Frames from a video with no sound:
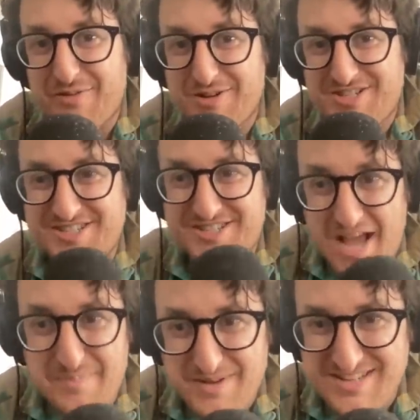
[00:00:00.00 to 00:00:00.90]
everyone's just
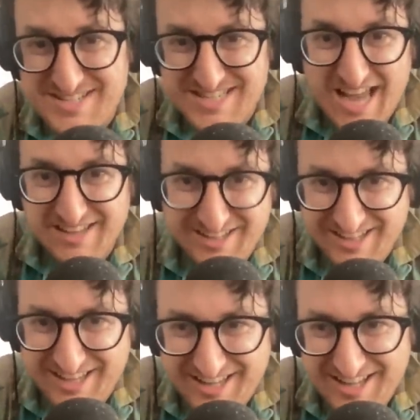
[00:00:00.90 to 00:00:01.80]
typing
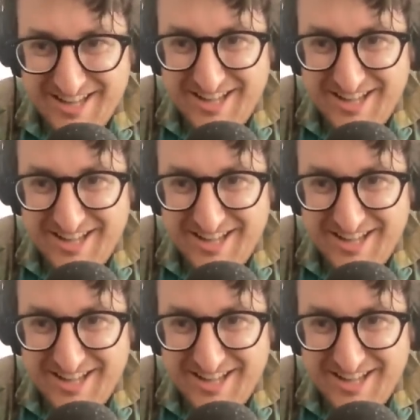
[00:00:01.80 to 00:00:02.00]
silently